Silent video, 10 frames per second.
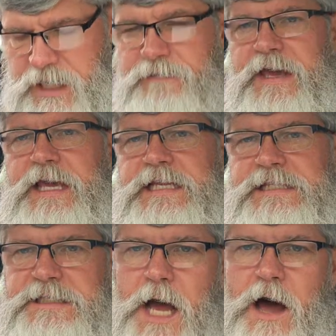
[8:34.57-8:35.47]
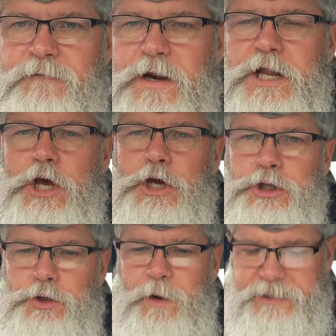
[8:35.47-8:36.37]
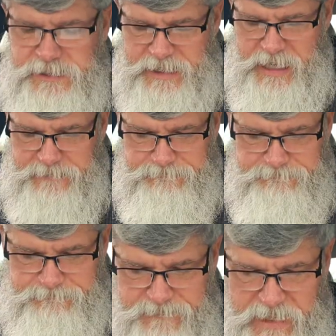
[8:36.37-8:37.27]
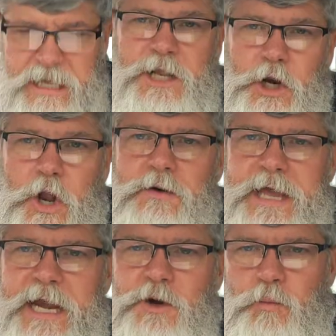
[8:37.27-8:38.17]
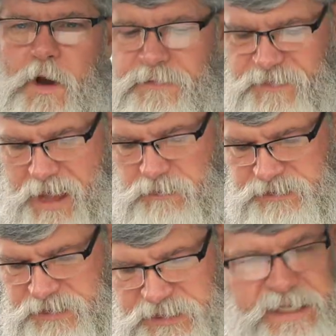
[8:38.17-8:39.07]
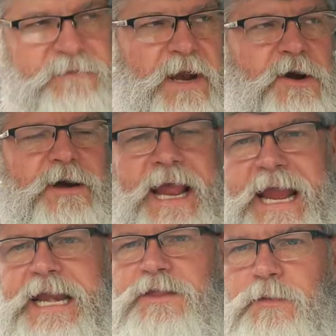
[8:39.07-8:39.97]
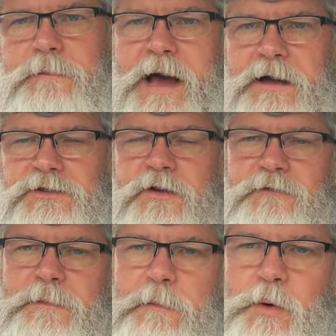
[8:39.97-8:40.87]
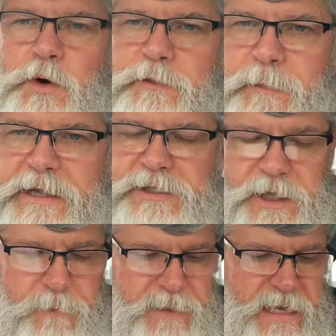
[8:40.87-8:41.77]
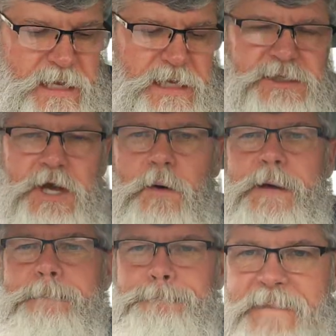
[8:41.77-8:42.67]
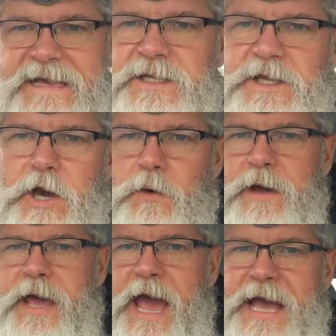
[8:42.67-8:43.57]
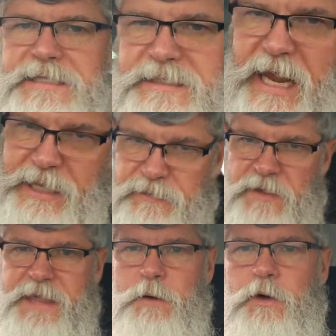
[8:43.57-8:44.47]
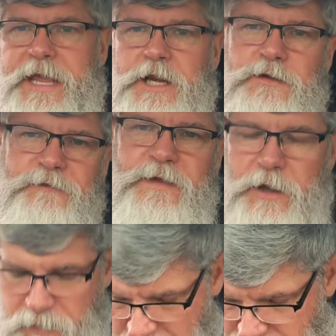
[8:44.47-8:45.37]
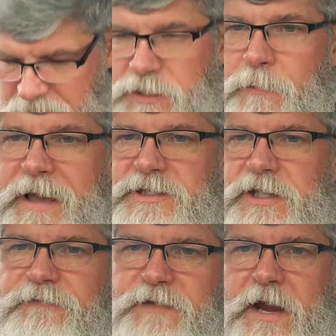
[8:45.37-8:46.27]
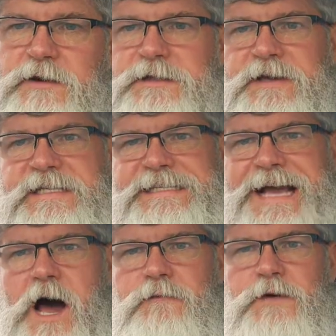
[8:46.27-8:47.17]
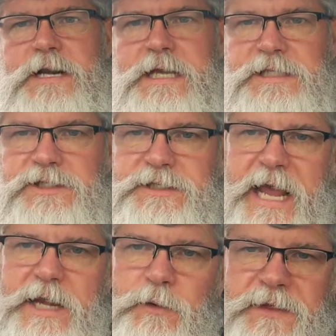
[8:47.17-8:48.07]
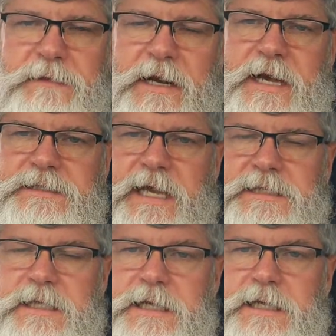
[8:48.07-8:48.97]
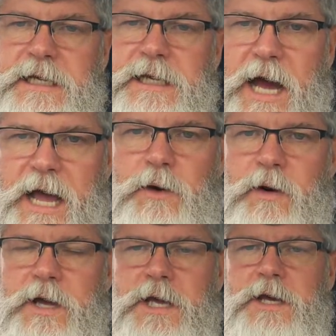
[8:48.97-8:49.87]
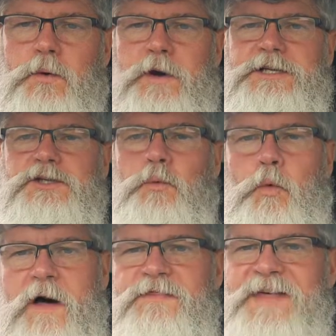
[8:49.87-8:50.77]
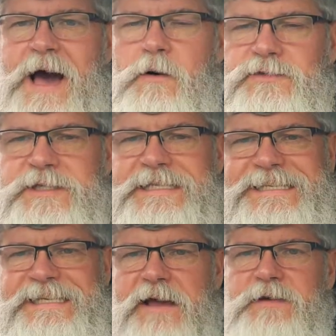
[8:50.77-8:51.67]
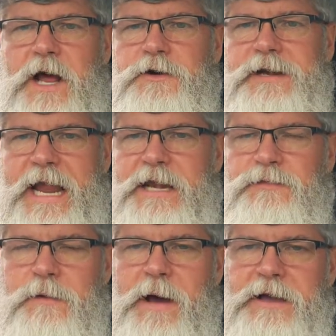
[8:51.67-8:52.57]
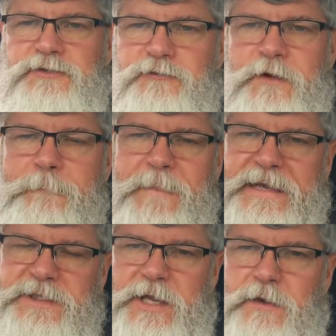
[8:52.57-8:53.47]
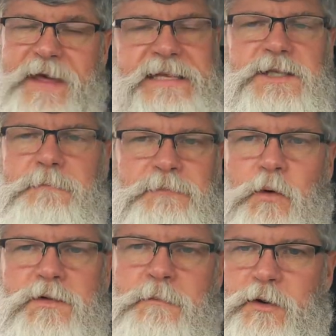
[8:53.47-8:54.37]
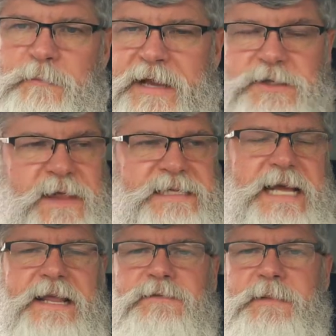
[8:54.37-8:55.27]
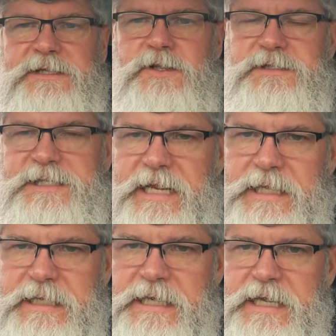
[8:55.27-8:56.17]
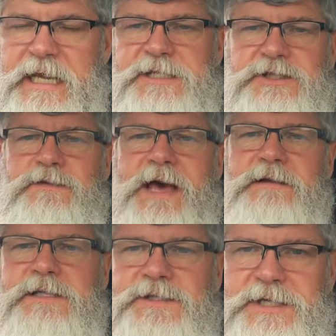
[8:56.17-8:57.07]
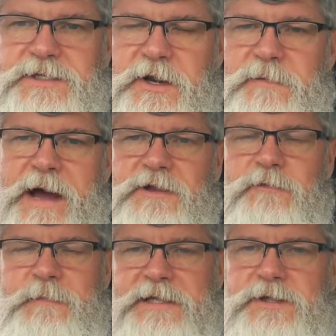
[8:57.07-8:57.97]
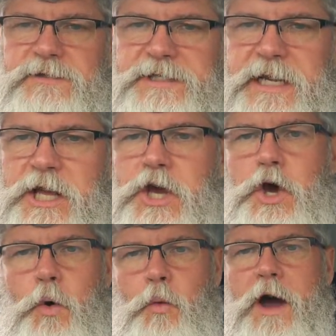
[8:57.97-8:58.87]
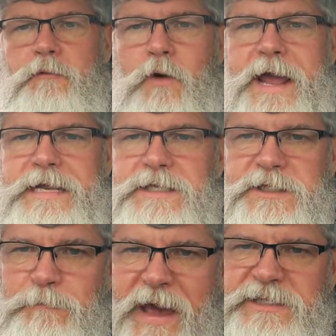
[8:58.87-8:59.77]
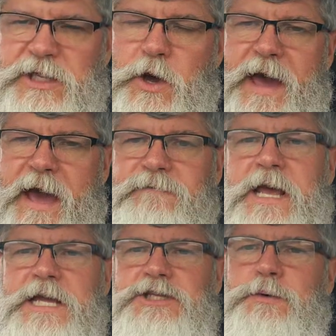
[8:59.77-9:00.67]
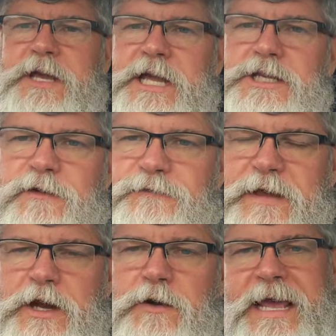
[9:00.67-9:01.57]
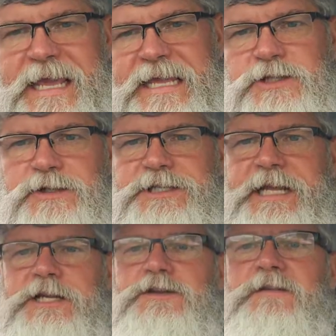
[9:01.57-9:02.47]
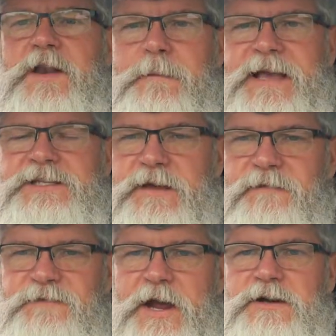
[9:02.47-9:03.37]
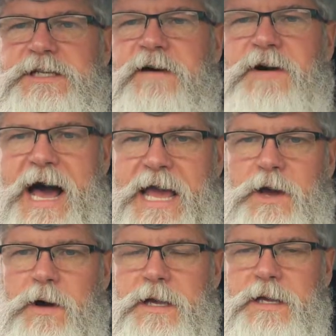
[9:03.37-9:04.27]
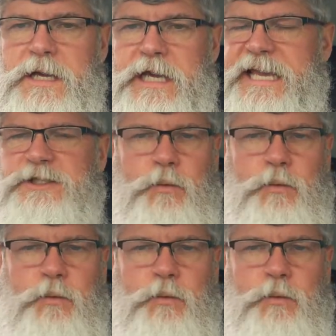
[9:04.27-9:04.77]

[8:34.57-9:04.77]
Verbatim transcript: of a sovereign U.S. state located 1,783 miles from the border with Mexico. So Mexico has stated that they will interfere in the domestic affairs of a sovereign state within the United States, Iowa, which is 1,783 miles from Mexico. That's the northern border of Mexico. That's not even Mexico City. It's 2,600 miles from Mexico City. What right does Mexico have to intercede into the domestic affairs of Iowa? It's